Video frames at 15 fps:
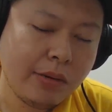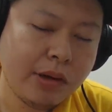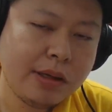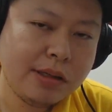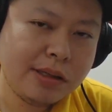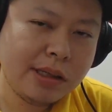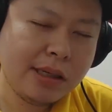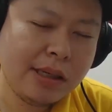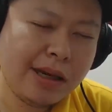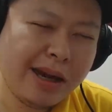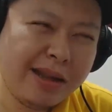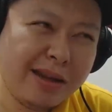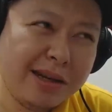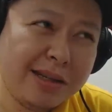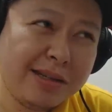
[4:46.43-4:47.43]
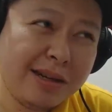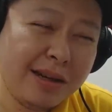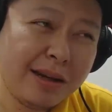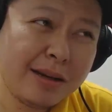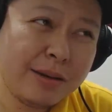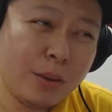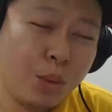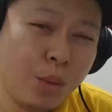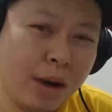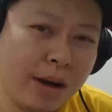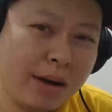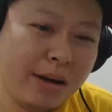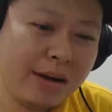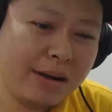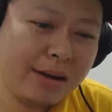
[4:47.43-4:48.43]
I wanna see at least like
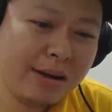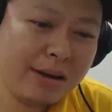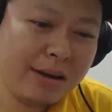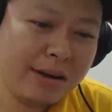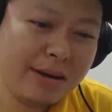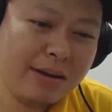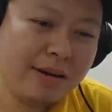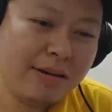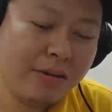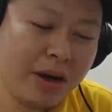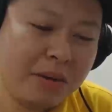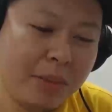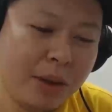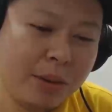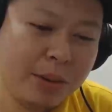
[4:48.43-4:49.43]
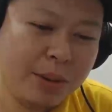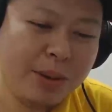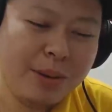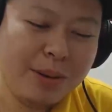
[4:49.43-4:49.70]
one rainbow